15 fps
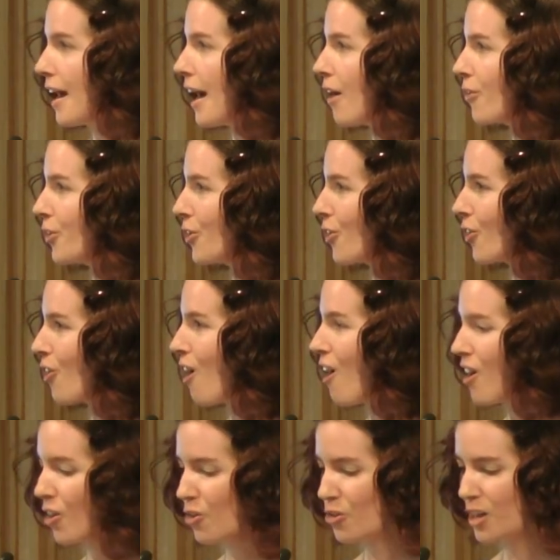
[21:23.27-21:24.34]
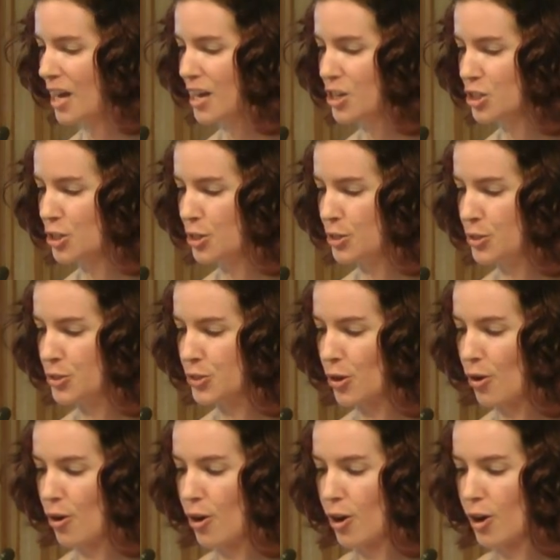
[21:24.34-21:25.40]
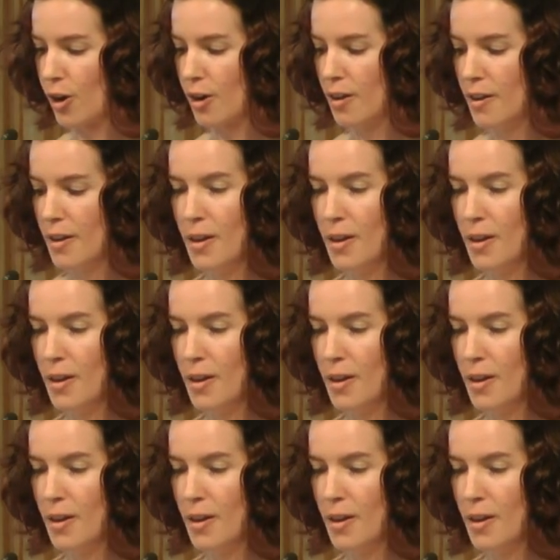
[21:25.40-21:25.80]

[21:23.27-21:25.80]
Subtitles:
Out in our congregations are